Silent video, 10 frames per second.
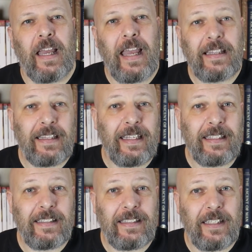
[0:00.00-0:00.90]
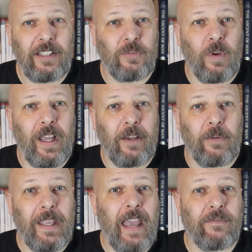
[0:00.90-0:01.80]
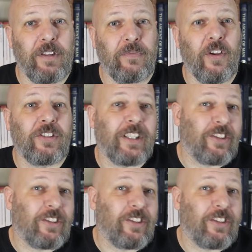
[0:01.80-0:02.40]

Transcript: And this is where we have the first